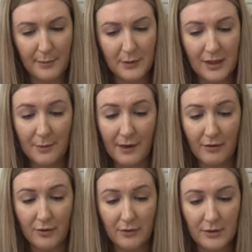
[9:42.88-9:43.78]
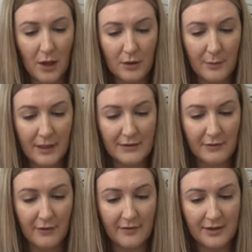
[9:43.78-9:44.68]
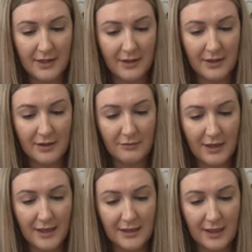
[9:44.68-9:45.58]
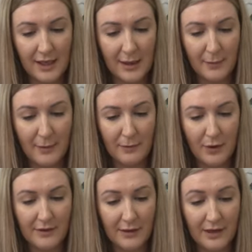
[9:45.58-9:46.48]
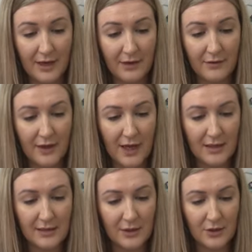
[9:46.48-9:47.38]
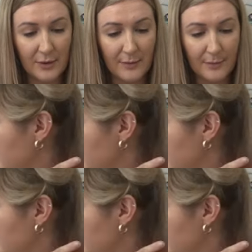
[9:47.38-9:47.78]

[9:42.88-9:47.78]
between the barrels hold in place for five seconds release the clamp and move down the length of the hair section